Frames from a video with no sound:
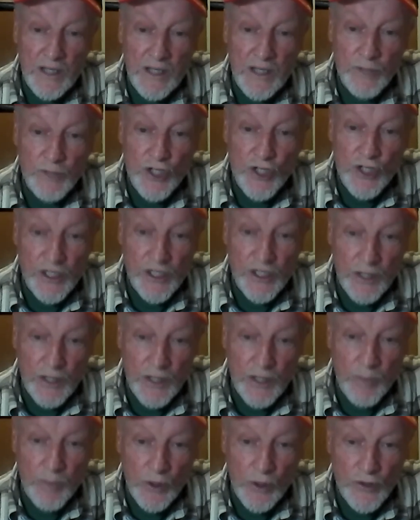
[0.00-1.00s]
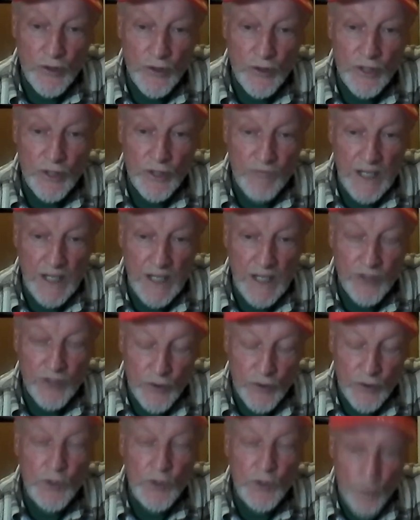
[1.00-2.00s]
That was Chesty Puller's advice.
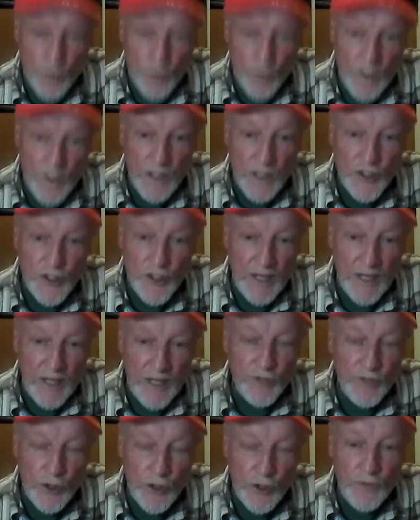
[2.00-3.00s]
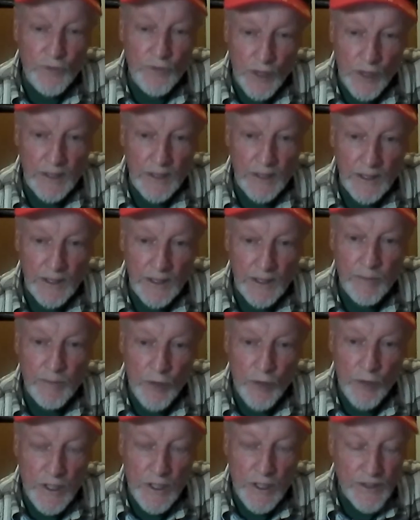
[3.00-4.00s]
Those are the three things you have to do if you're going to lead
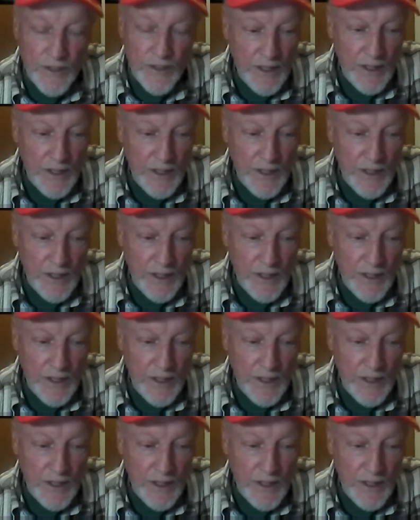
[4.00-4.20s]
Marines.